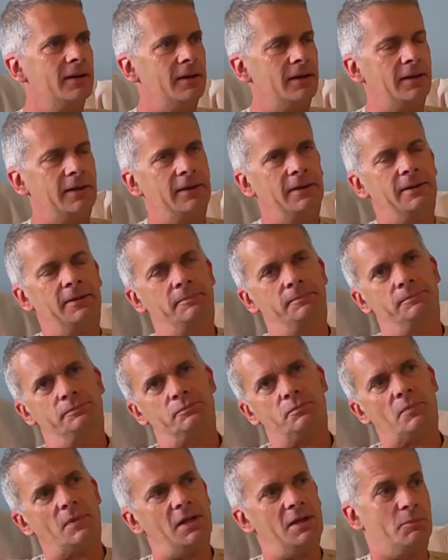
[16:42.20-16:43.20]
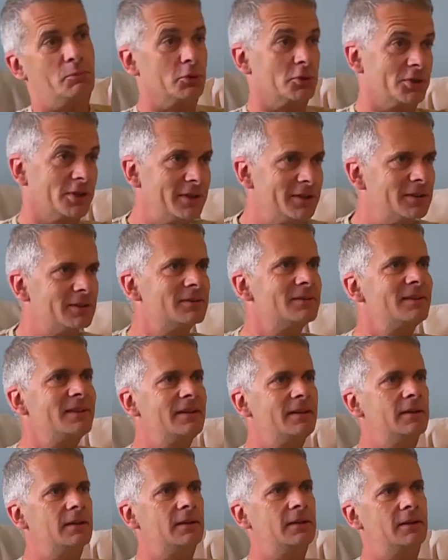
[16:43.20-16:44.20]
um, in Brazil,
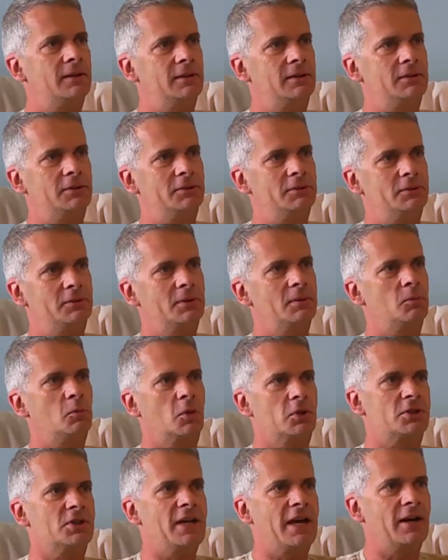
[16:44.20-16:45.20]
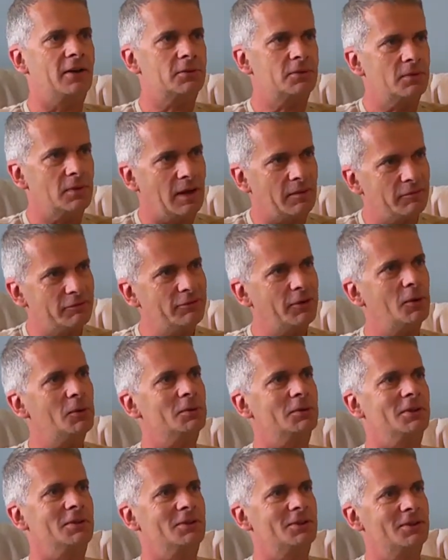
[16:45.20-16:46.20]
yeah. uh, what's now
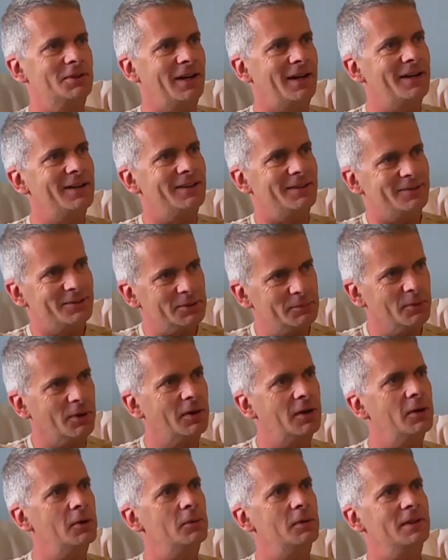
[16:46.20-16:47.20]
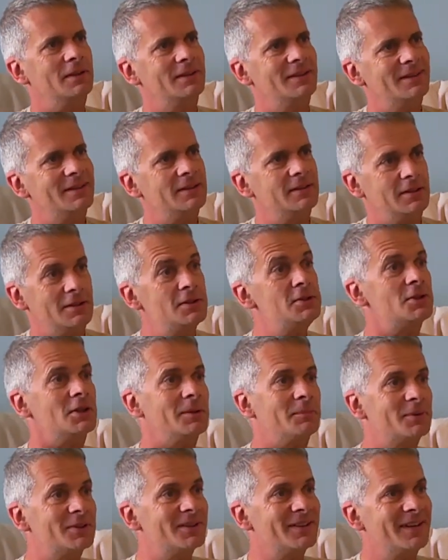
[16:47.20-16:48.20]
unfolding today and tomorrow in, in
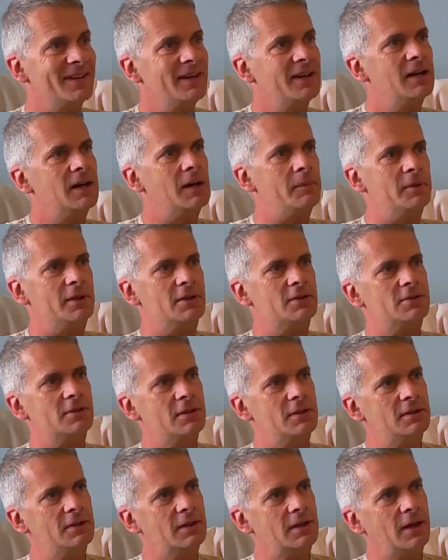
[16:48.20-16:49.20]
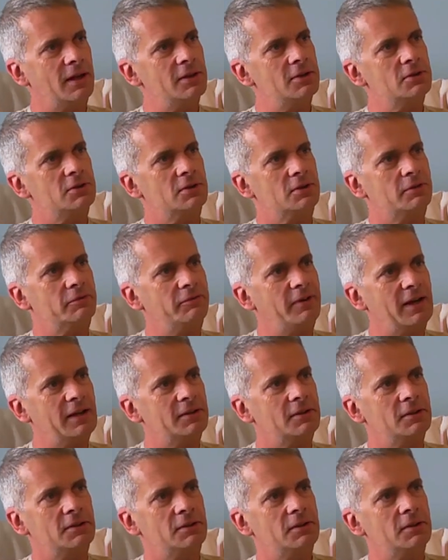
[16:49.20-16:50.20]
Egypt, mm-hmm. I mean, is an indication of the
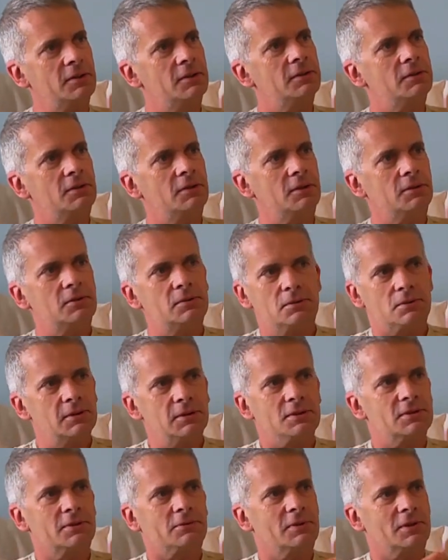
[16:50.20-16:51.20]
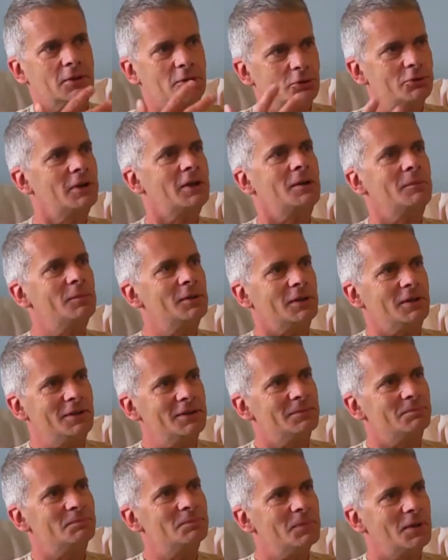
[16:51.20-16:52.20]
fact that, that, that these are incredibly
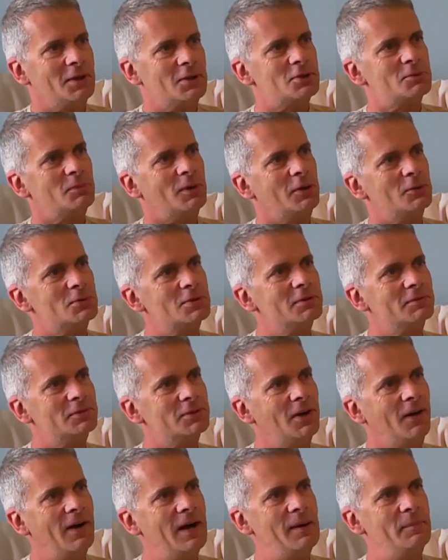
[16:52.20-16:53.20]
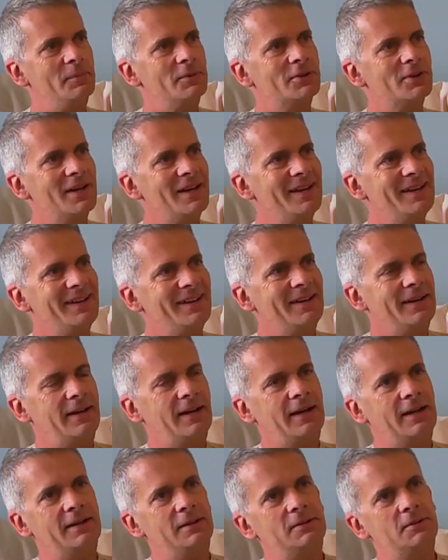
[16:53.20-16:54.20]
explosive times. Yeah.
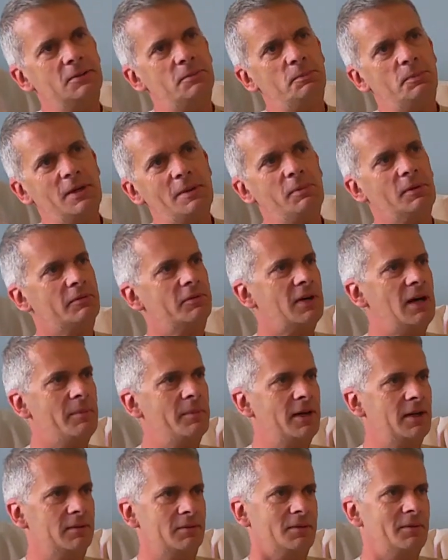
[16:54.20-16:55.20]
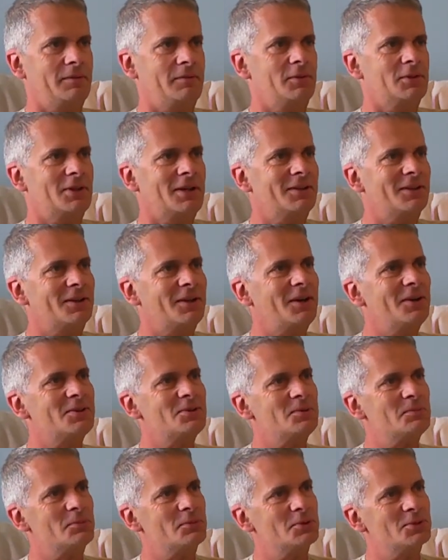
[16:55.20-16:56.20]
And people have come out, if you take the
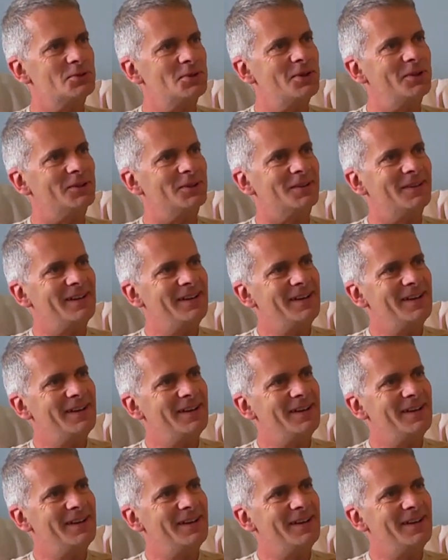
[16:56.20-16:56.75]
case of Brazil,